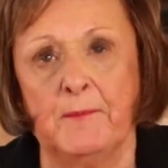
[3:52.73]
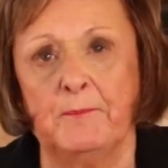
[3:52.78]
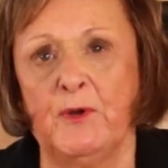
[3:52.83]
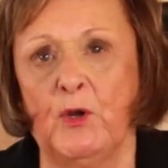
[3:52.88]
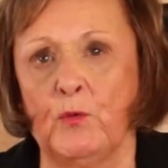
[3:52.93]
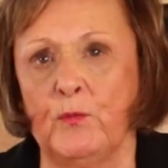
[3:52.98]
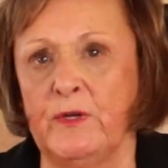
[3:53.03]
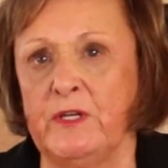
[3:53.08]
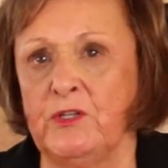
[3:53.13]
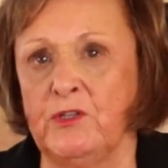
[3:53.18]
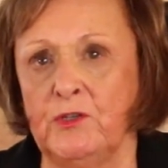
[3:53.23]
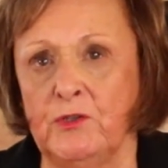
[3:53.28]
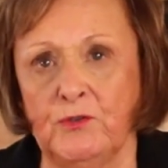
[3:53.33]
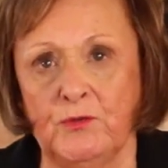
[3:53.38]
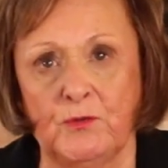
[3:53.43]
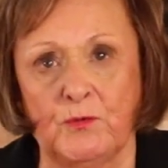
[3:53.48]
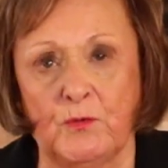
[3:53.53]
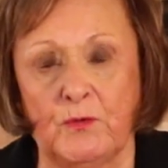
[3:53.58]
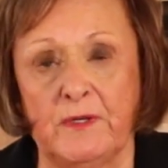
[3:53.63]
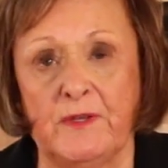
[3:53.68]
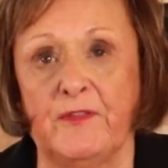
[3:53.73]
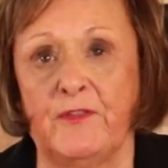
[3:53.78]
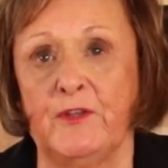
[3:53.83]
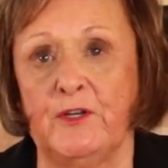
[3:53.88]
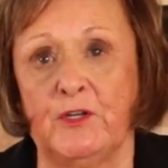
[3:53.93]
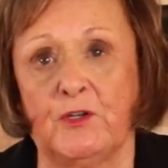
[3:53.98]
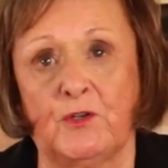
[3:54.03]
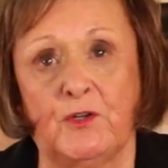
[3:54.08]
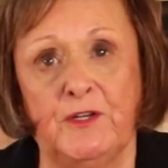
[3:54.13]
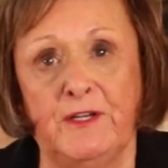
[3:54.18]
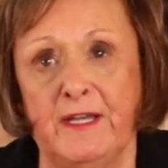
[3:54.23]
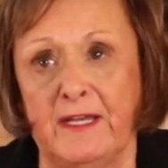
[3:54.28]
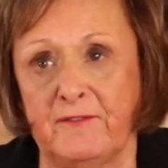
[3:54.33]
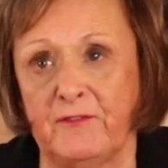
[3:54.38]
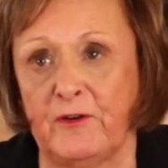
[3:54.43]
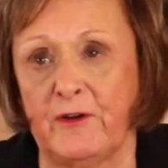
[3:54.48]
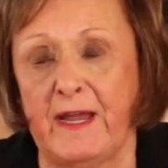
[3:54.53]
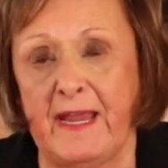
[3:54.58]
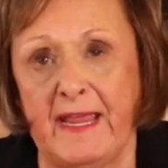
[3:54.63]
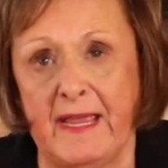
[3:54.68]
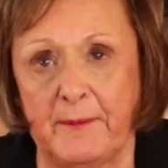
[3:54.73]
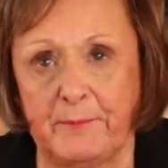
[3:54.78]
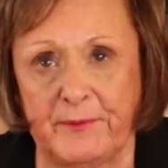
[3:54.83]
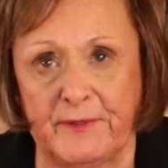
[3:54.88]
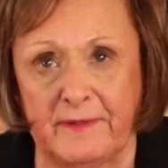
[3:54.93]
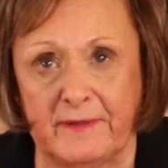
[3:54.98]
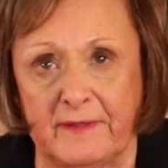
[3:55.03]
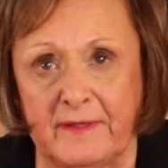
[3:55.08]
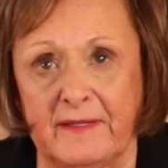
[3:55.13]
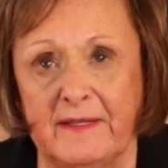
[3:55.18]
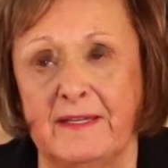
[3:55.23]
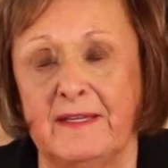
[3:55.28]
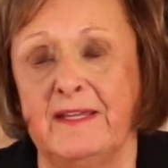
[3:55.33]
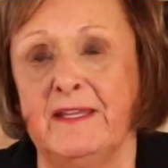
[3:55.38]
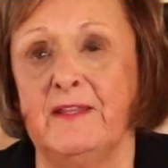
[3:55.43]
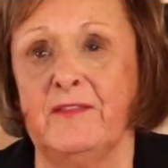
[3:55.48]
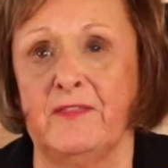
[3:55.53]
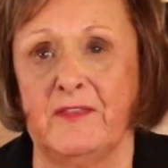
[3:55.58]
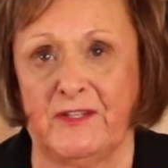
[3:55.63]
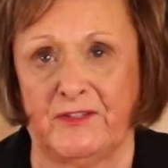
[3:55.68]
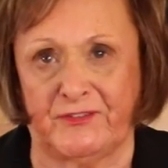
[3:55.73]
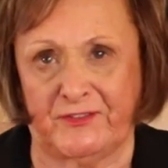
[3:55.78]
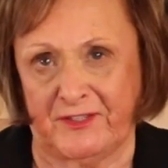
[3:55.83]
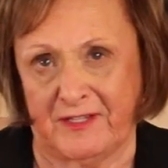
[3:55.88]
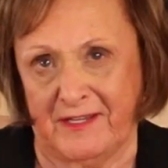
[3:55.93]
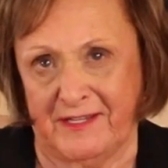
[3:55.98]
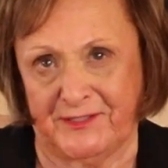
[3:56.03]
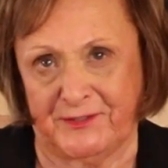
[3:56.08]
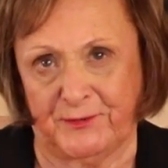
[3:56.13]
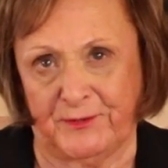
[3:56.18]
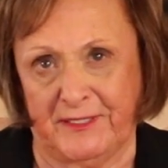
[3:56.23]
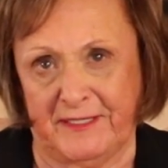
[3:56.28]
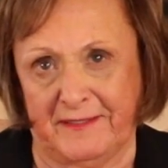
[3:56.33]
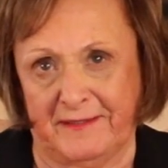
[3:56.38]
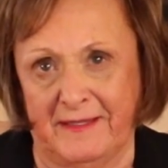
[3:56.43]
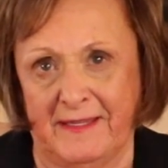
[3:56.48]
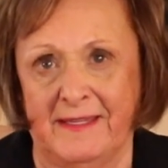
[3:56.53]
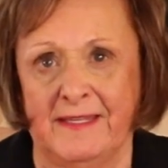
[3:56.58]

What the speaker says: But we knew that it could never happen in this country.